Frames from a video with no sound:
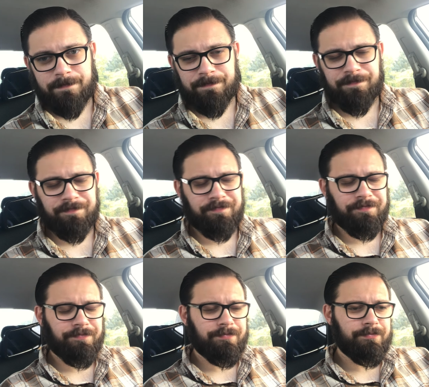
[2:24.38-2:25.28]

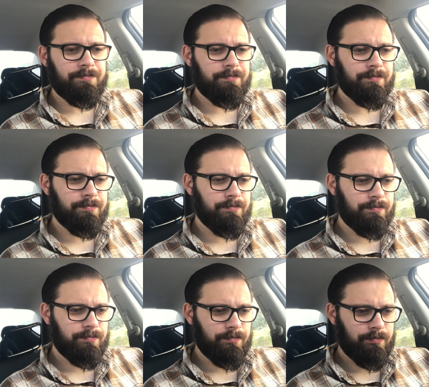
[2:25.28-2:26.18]

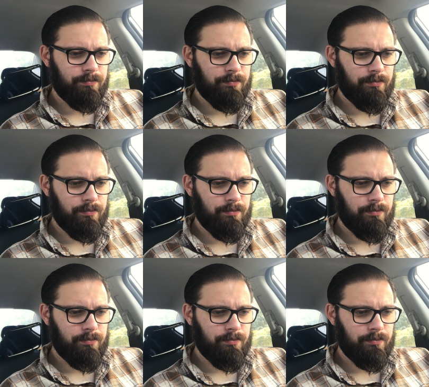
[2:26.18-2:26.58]
Nobody speaks.